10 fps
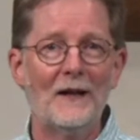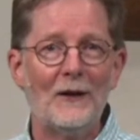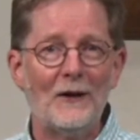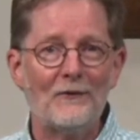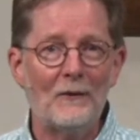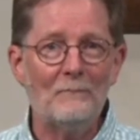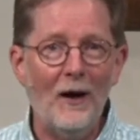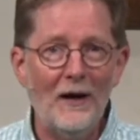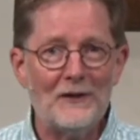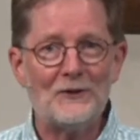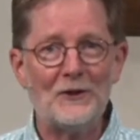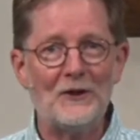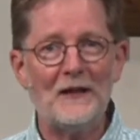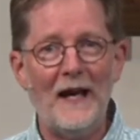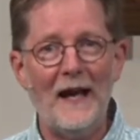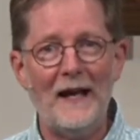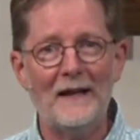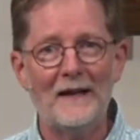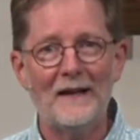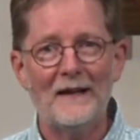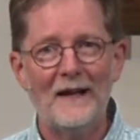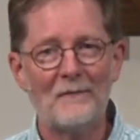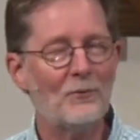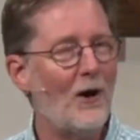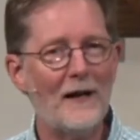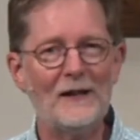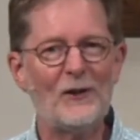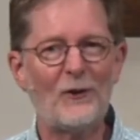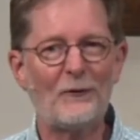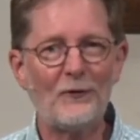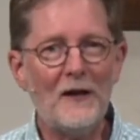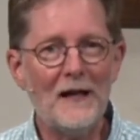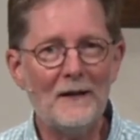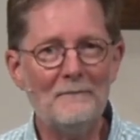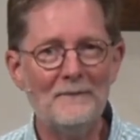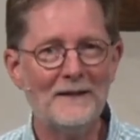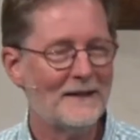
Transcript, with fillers: from bondage to decay and brought into the freedom